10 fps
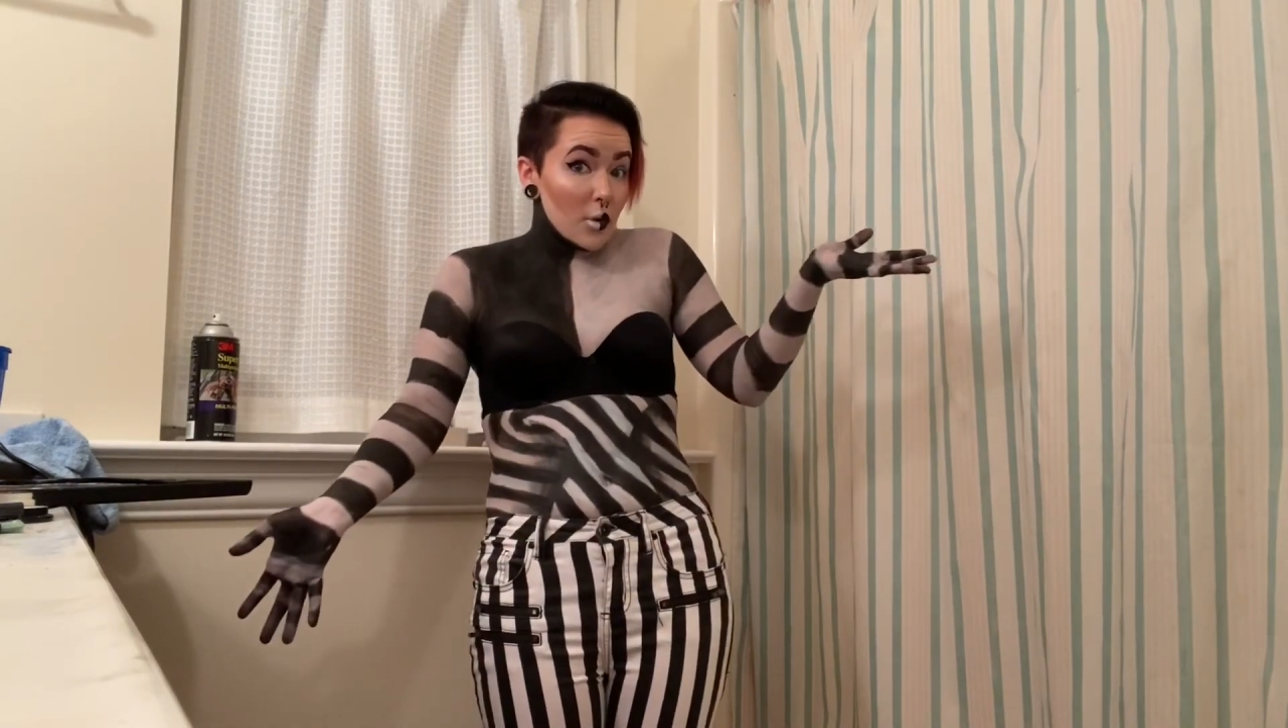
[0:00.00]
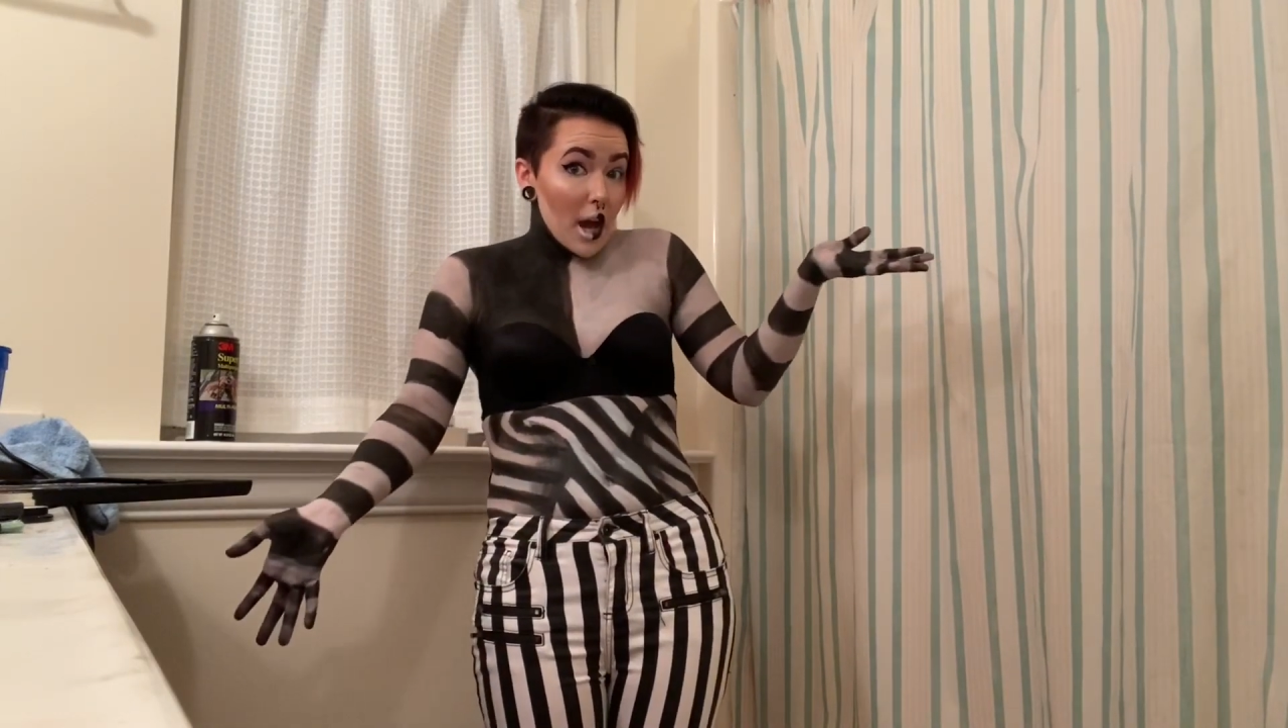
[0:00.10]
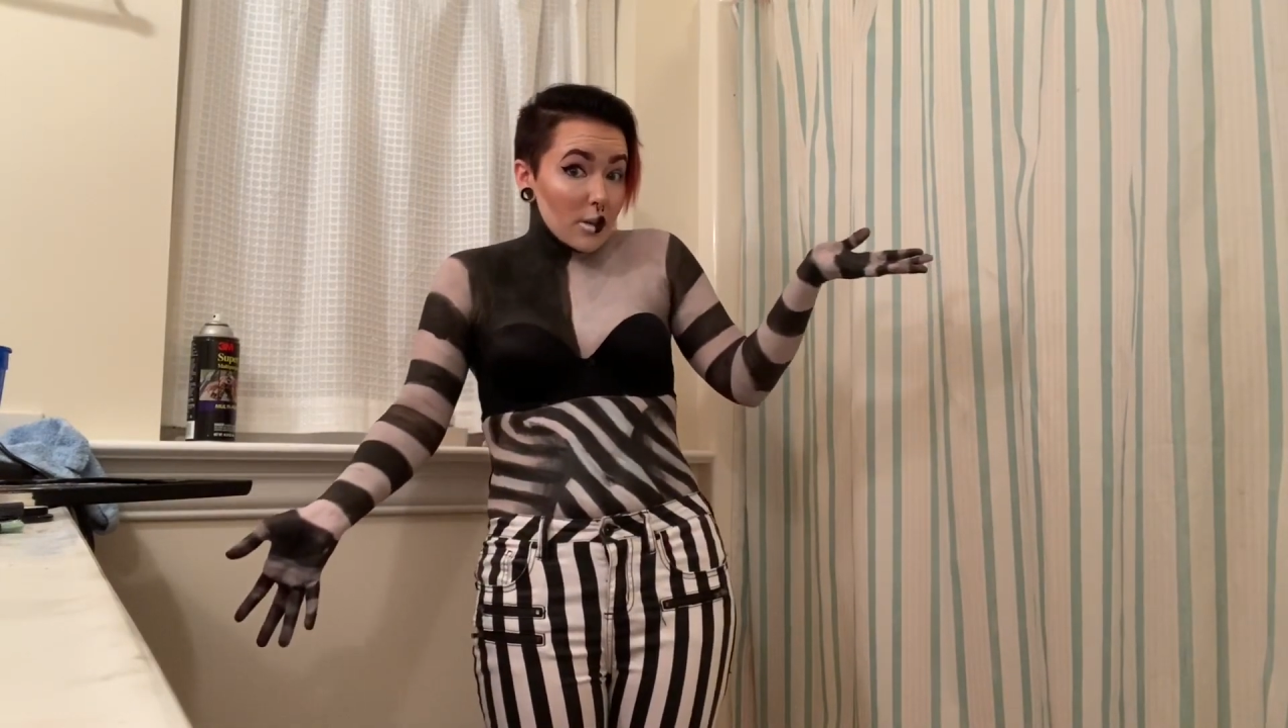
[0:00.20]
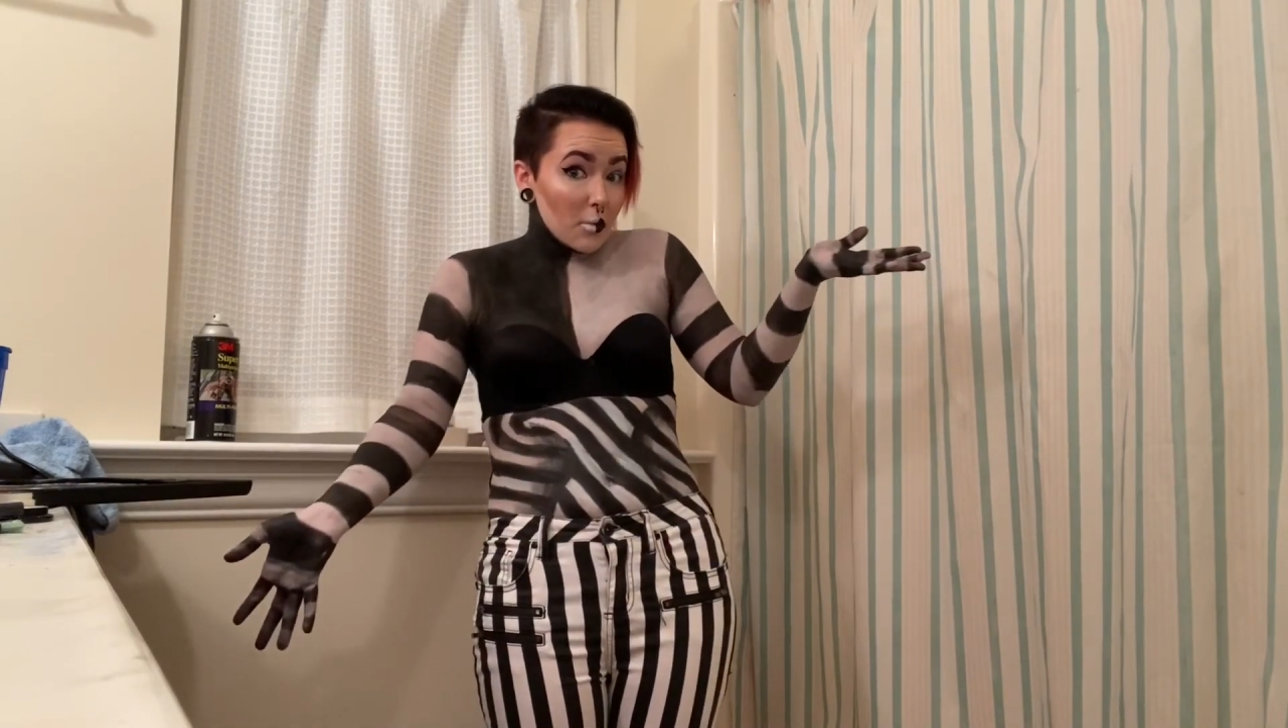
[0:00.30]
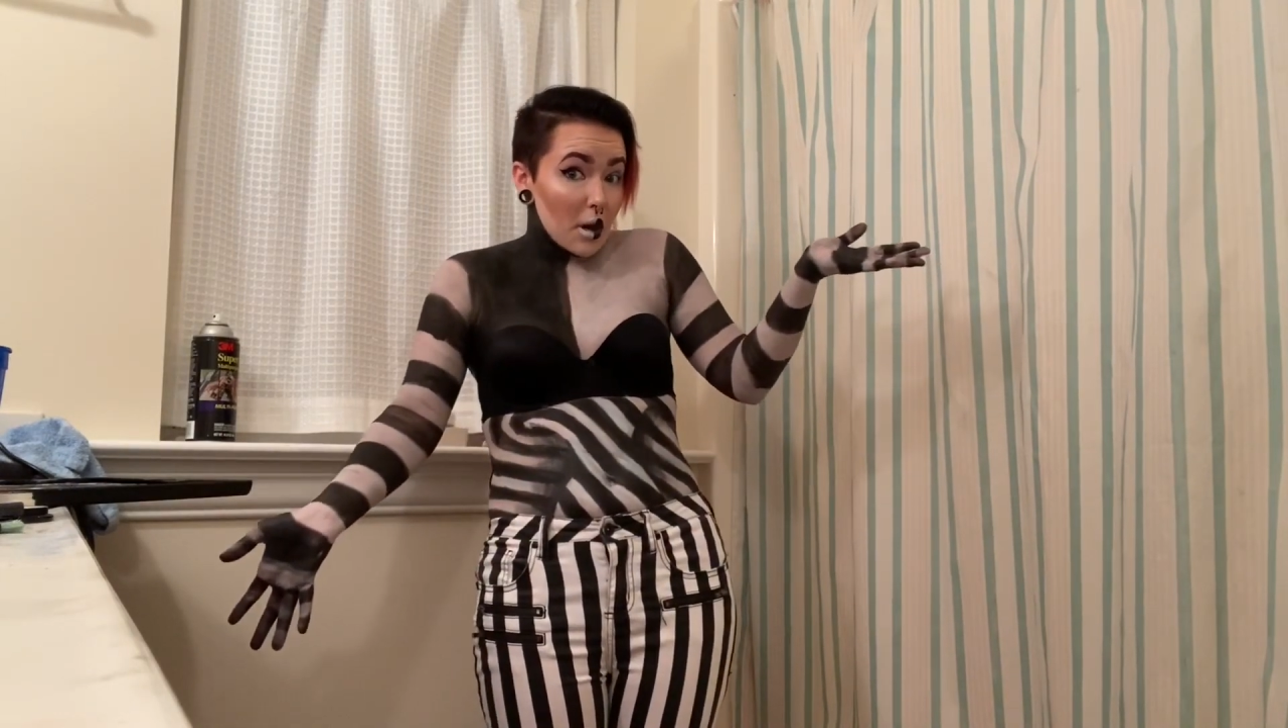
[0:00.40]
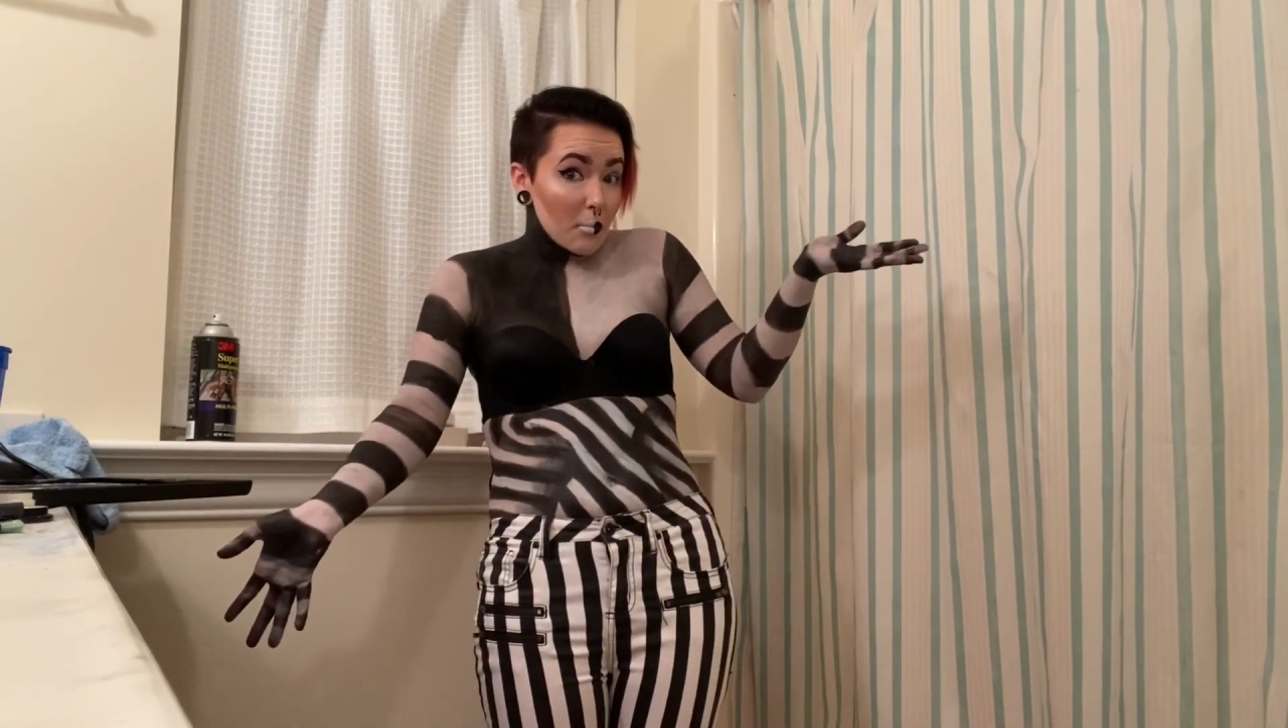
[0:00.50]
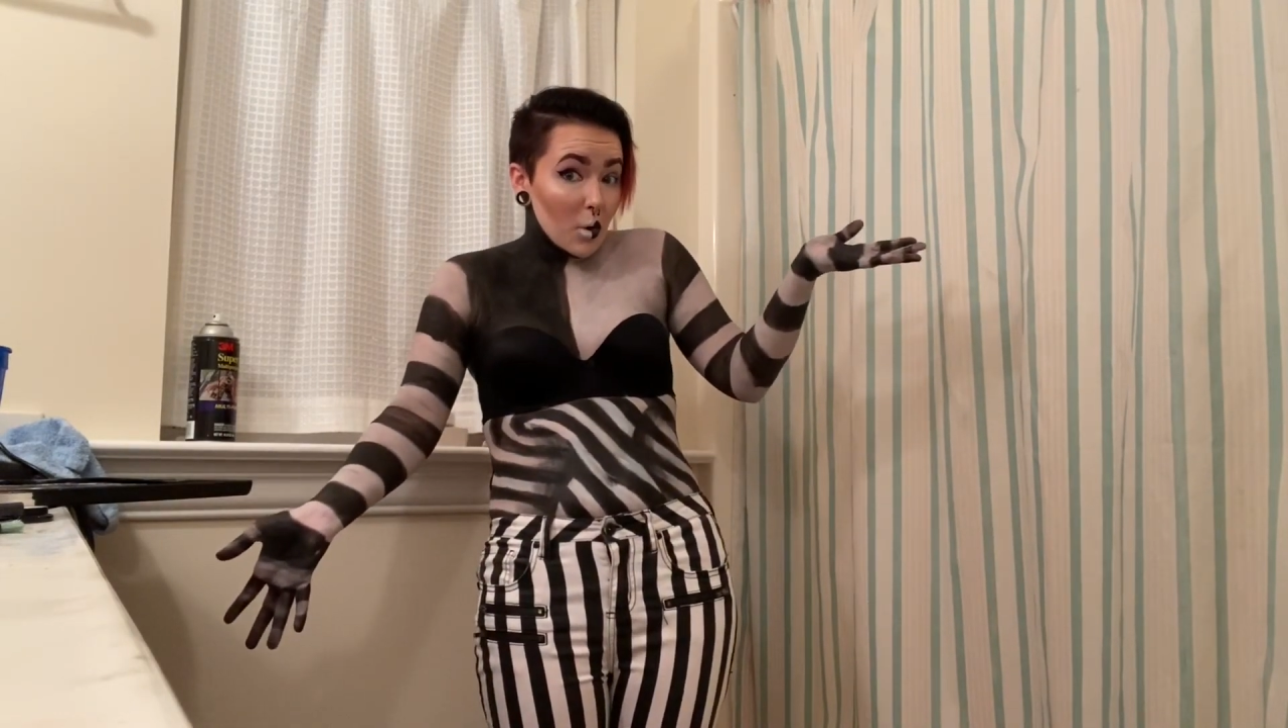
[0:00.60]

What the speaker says: guys want